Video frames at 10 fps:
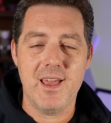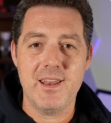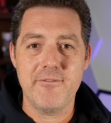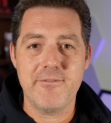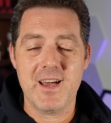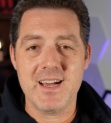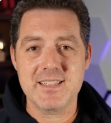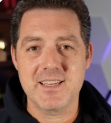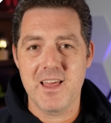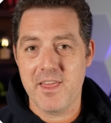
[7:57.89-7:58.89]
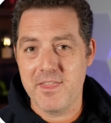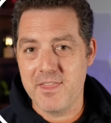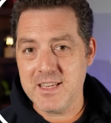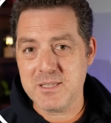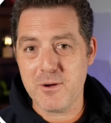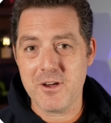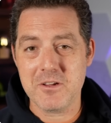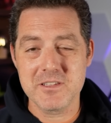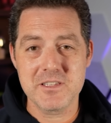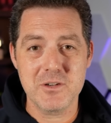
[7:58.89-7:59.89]
And in fact, this
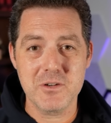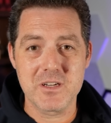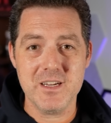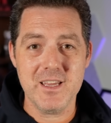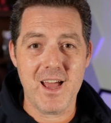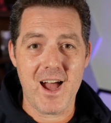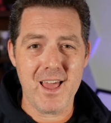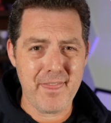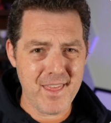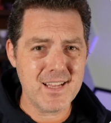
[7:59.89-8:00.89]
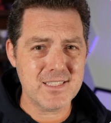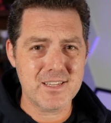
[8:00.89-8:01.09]
model is so good, I think it's